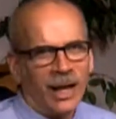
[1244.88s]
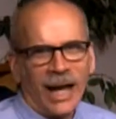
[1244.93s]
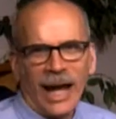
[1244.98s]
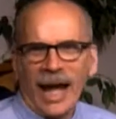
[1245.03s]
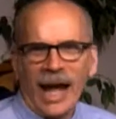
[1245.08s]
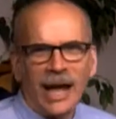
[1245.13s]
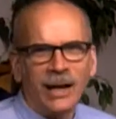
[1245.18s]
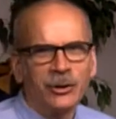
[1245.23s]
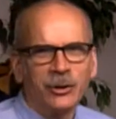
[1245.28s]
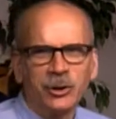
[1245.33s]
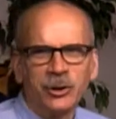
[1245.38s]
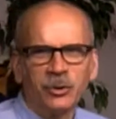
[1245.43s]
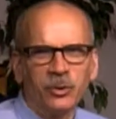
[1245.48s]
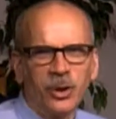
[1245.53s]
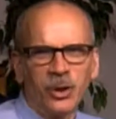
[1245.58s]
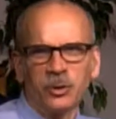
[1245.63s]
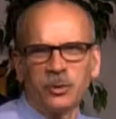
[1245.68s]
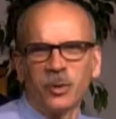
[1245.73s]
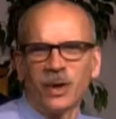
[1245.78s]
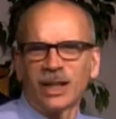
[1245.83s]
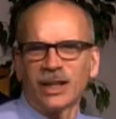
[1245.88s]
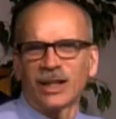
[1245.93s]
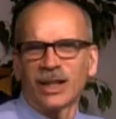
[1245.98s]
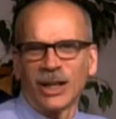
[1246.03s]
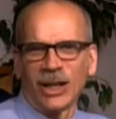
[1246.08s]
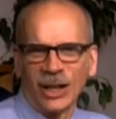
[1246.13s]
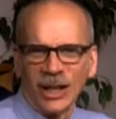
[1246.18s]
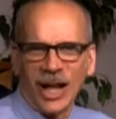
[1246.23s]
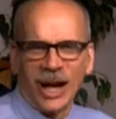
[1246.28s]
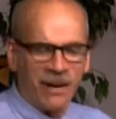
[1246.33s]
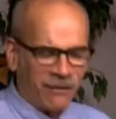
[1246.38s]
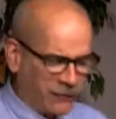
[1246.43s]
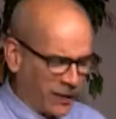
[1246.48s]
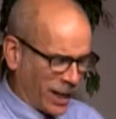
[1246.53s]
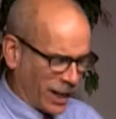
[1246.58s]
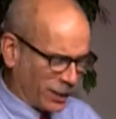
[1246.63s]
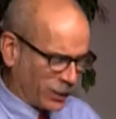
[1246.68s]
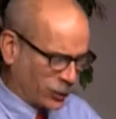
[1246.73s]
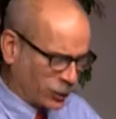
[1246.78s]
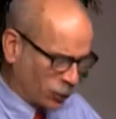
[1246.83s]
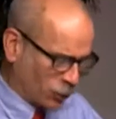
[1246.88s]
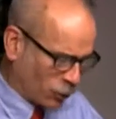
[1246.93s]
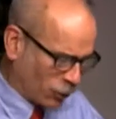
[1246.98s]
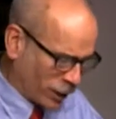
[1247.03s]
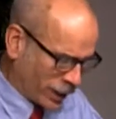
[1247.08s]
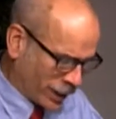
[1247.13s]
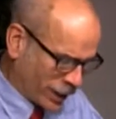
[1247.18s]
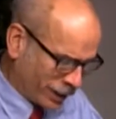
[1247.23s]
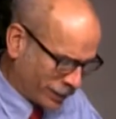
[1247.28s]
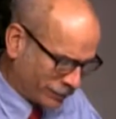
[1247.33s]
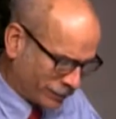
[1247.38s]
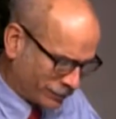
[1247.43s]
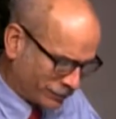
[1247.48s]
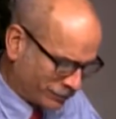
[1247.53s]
and do it with love and joy,